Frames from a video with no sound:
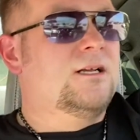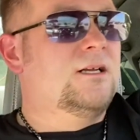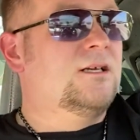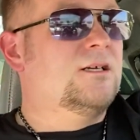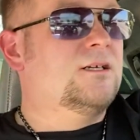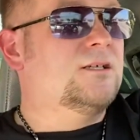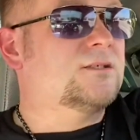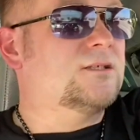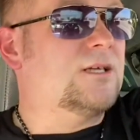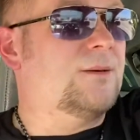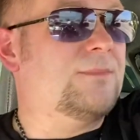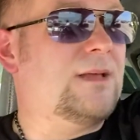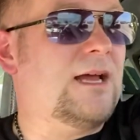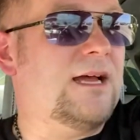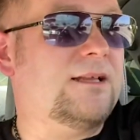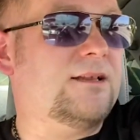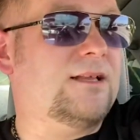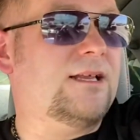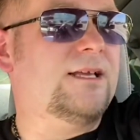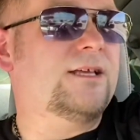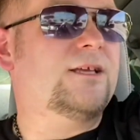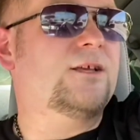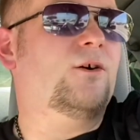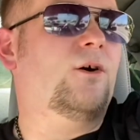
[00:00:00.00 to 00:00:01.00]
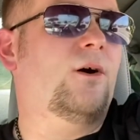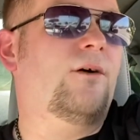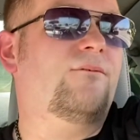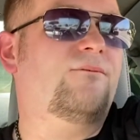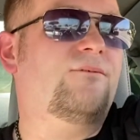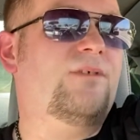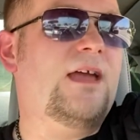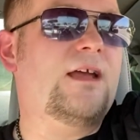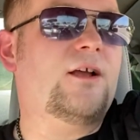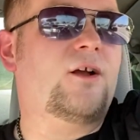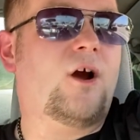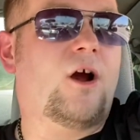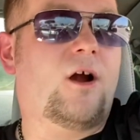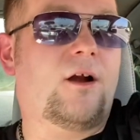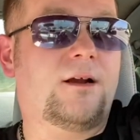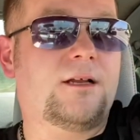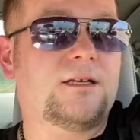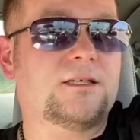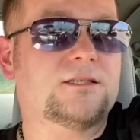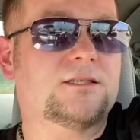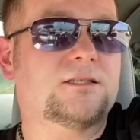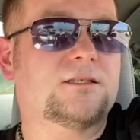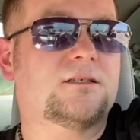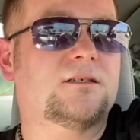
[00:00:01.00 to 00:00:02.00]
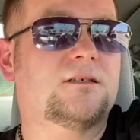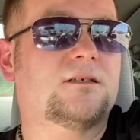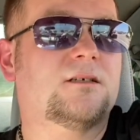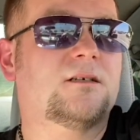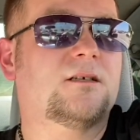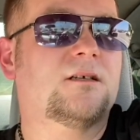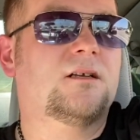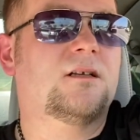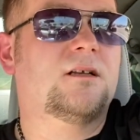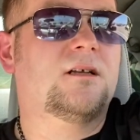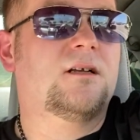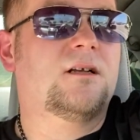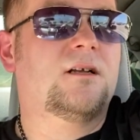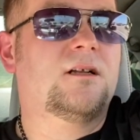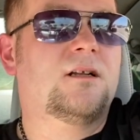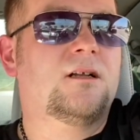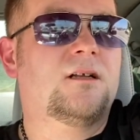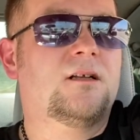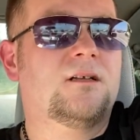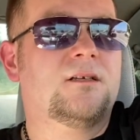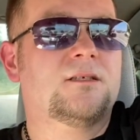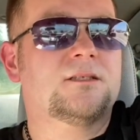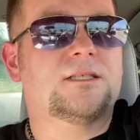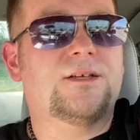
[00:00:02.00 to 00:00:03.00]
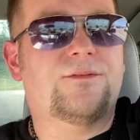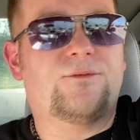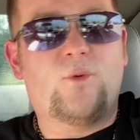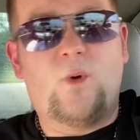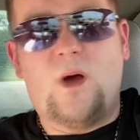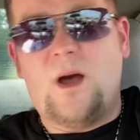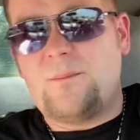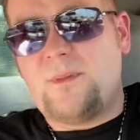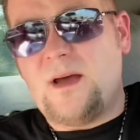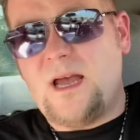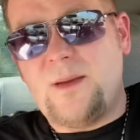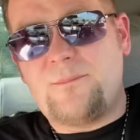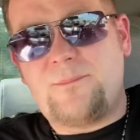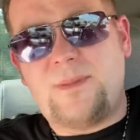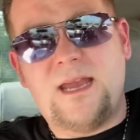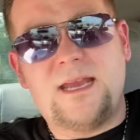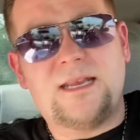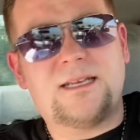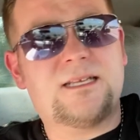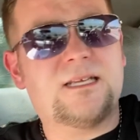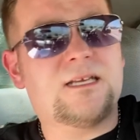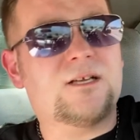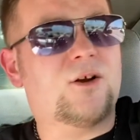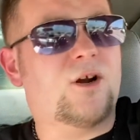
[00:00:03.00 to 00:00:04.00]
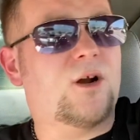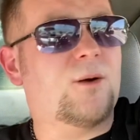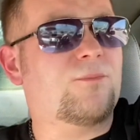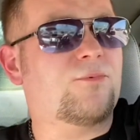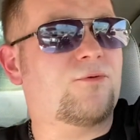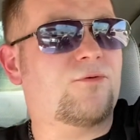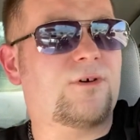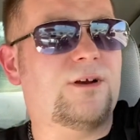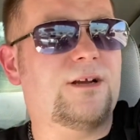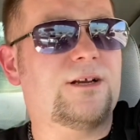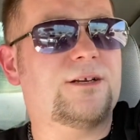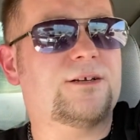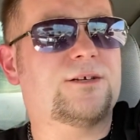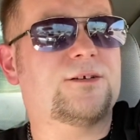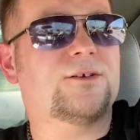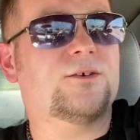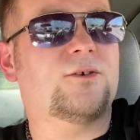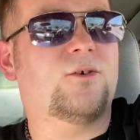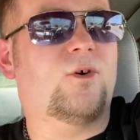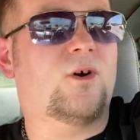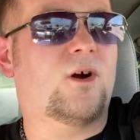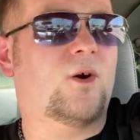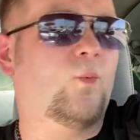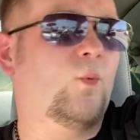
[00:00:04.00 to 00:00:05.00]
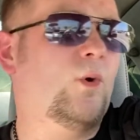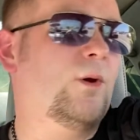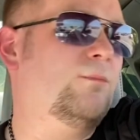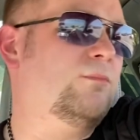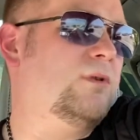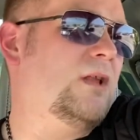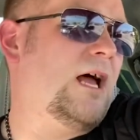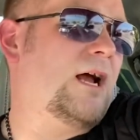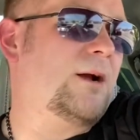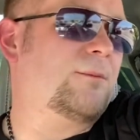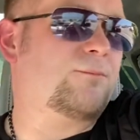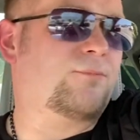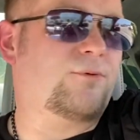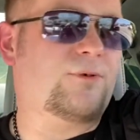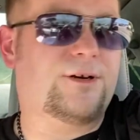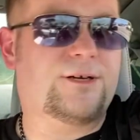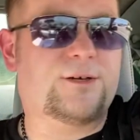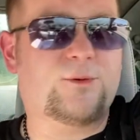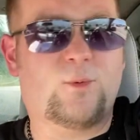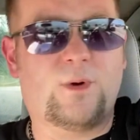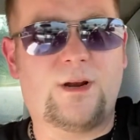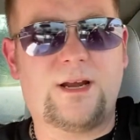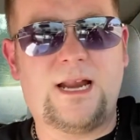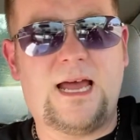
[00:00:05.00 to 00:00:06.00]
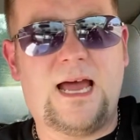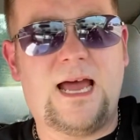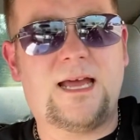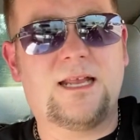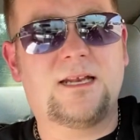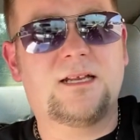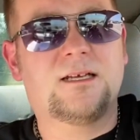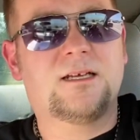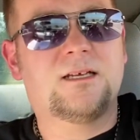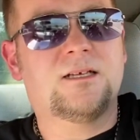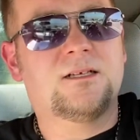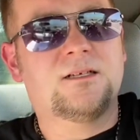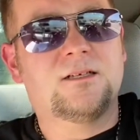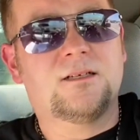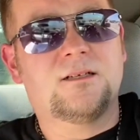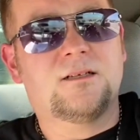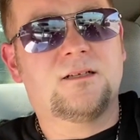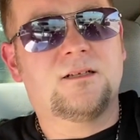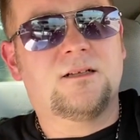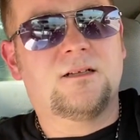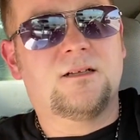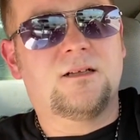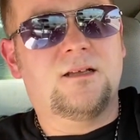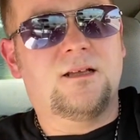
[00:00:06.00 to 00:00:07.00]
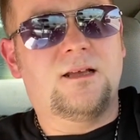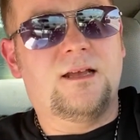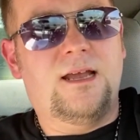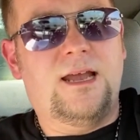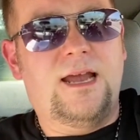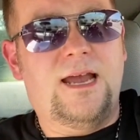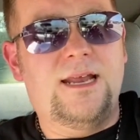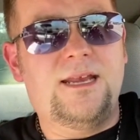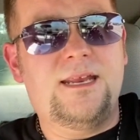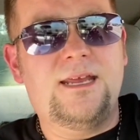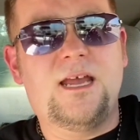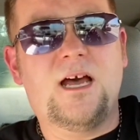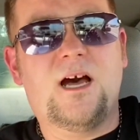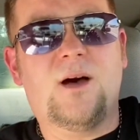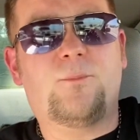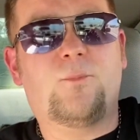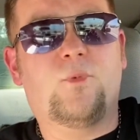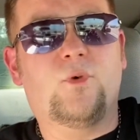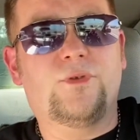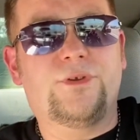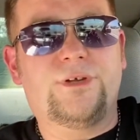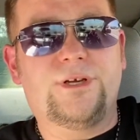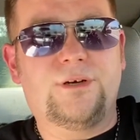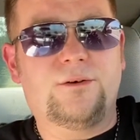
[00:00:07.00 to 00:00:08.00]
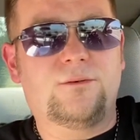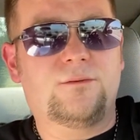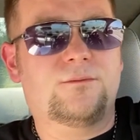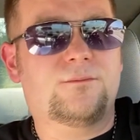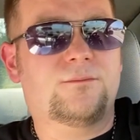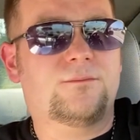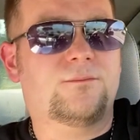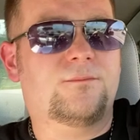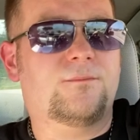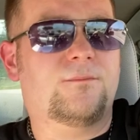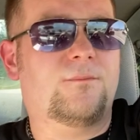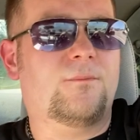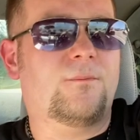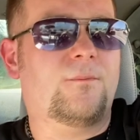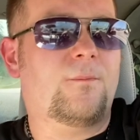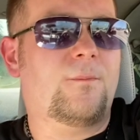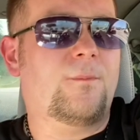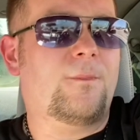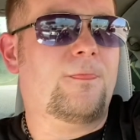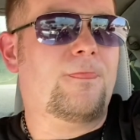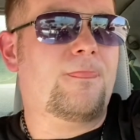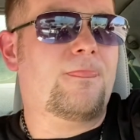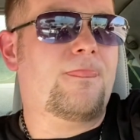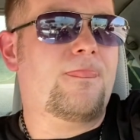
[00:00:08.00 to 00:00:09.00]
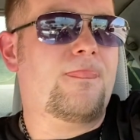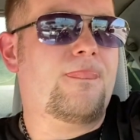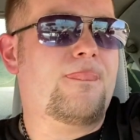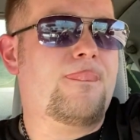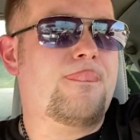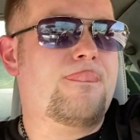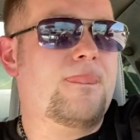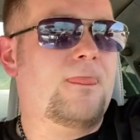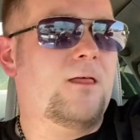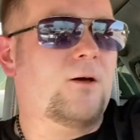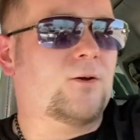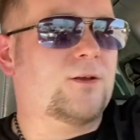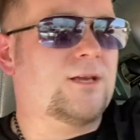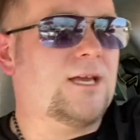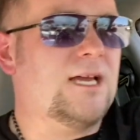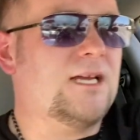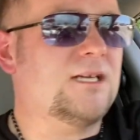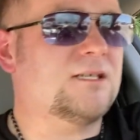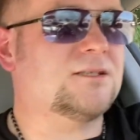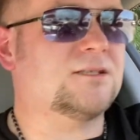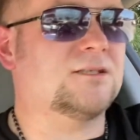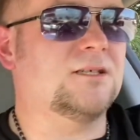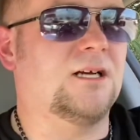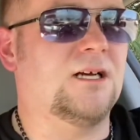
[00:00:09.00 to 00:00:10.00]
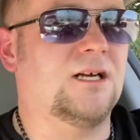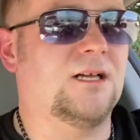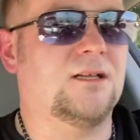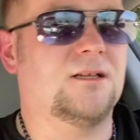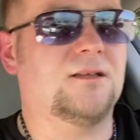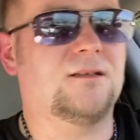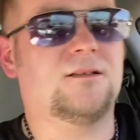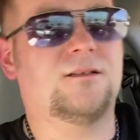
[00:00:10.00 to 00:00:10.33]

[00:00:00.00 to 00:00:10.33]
So I'm not, like, you know, a fake artist. So if you want to buy a painting or a print or a woodblock print or whatnot, any help will do. Okay, so